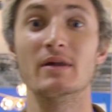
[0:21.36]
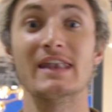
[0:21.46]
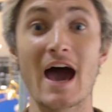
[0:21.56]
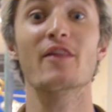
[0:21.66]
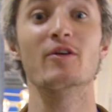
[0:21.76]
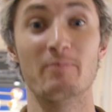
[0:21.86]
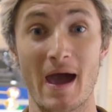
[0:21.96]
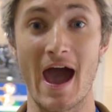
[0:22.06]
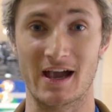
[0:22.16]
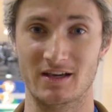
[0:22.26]
but now they're
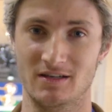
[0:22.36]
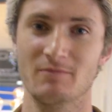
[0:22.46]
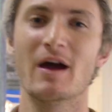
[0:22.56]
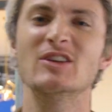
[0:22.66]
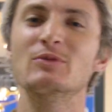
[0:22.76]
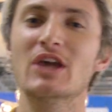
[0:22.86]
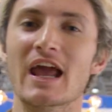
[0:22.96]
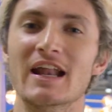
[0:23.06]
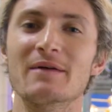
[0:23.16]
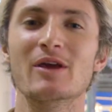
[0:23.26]
back. My name is
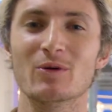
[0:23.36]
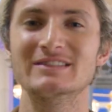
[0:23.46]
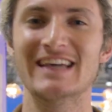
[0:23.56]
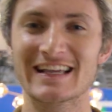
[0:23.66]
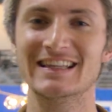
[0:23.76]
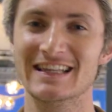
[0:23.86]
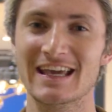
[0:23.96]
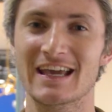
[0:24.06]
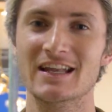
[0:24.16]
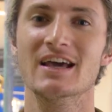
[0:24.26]
Buchanan, I'm here with
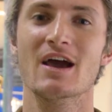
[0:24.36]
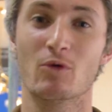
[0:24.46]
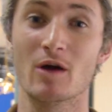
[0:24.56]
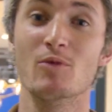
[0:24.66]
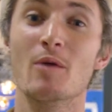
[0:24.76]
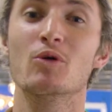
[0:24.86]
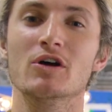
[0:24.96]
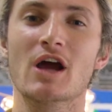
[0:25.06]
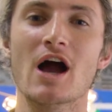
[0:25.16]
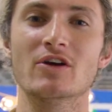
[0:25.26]
TechTheLead. We're at Mobile World
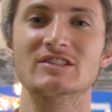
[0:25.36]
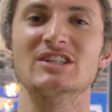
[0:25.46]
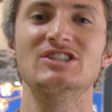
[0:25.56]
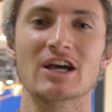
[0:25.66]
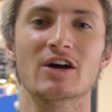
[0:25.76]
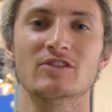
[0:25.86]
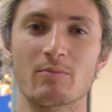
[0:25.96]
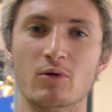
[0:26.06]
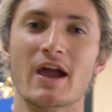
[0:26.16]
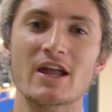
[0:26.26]
Congress to check out the
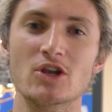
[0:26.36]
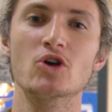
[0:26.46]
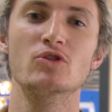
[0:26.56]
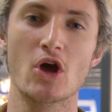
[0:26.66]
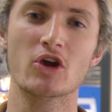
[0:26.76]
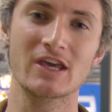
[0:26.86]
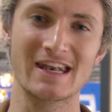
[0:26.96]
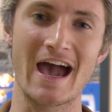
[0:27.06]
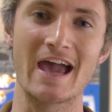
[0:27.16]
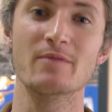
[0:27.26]
brand new Nokia
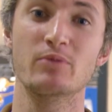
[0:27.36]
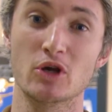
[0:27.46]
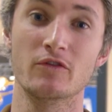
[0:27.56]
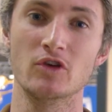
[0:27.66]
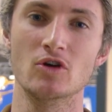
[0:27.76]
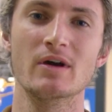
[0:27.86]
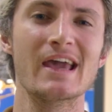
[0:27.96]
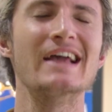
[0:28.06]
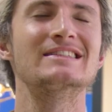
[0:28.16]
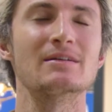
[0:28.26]
9
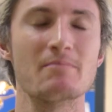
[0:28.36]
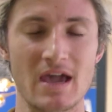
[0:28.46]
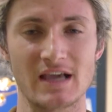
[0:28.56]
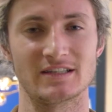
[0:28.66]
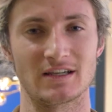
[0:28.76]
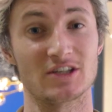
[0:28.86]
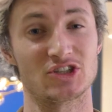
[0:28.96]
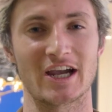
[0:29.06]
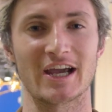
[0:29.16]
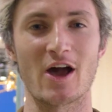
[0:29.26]
PureView. It's amazing, let's
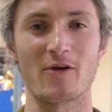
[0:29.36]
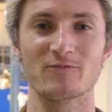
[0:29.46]
check it out.